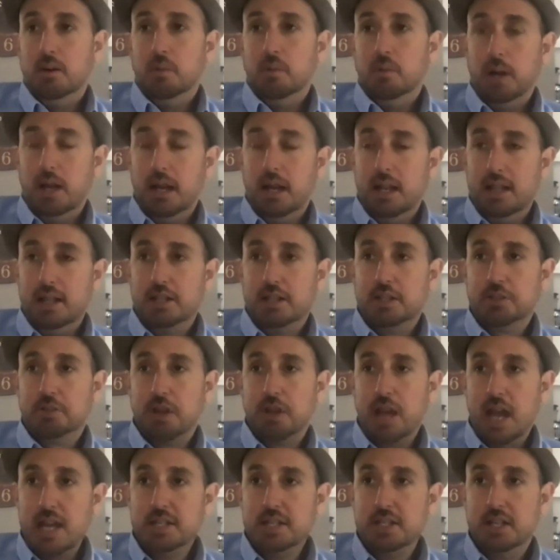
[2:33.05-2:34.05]
where there's
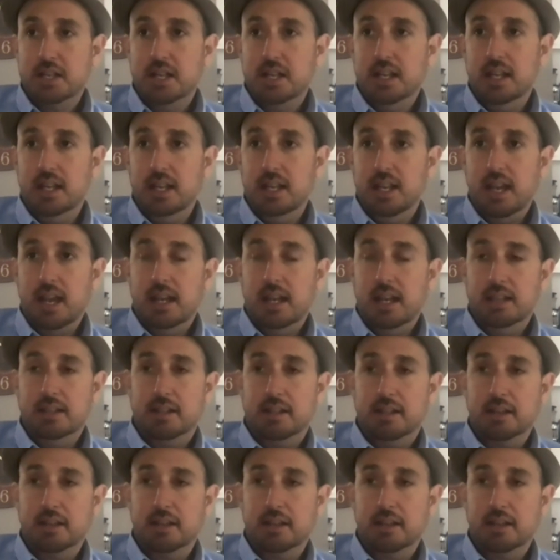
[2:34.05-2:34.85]
tragedy and it